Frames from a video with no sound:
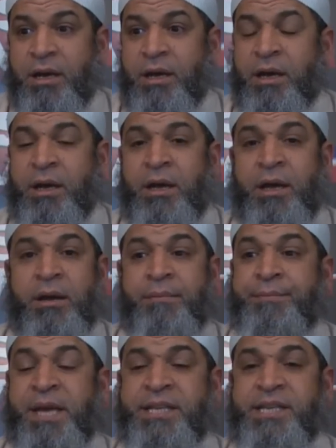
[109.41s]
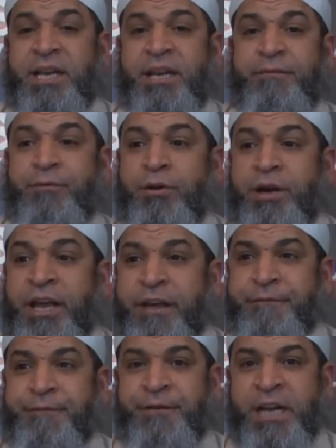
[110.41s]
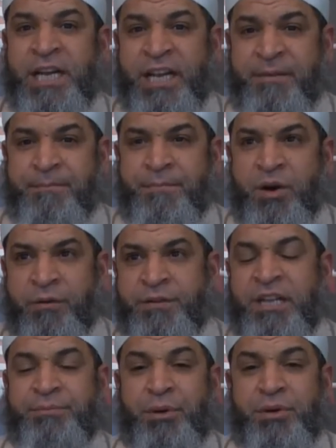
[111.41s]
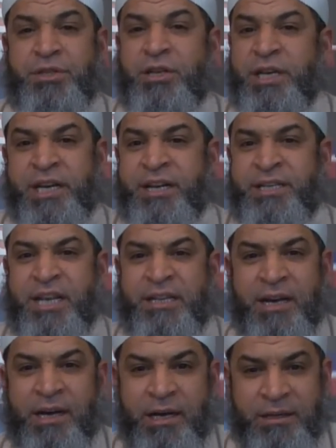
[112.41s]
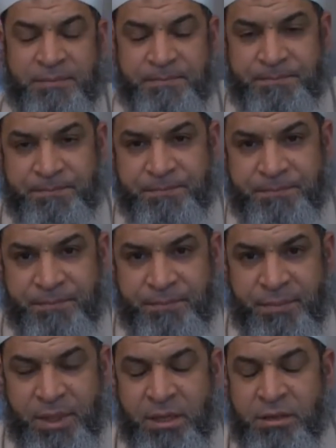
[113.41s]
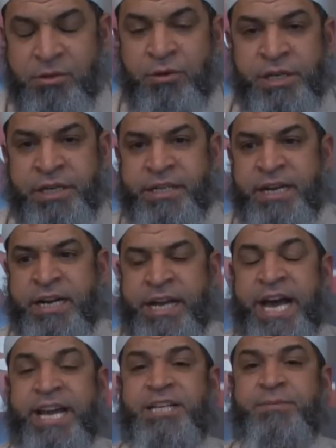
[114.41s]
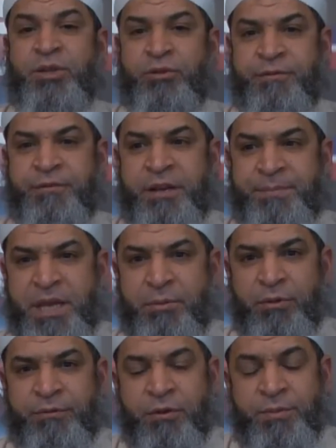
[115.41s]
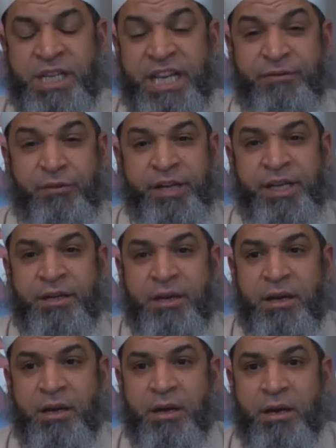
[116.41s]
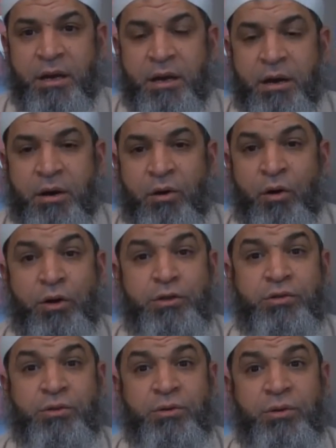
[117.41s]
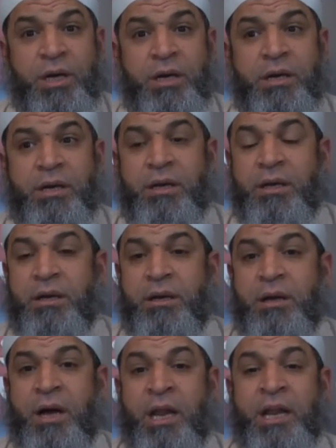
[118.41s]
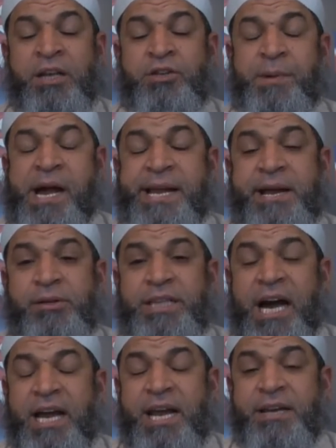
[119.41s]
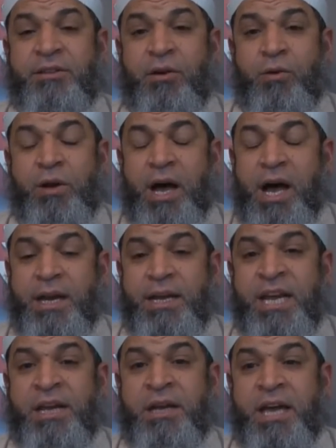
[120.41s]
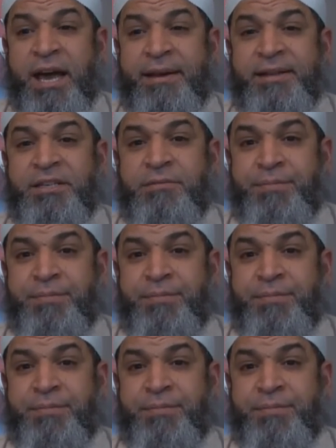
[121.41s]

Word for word: uh, basically for every limb of that person, you get a sadaqah. So there is an encouragement to free people from slavery. Also, Allah subhanahu wa ta'ala in the Quran encouraged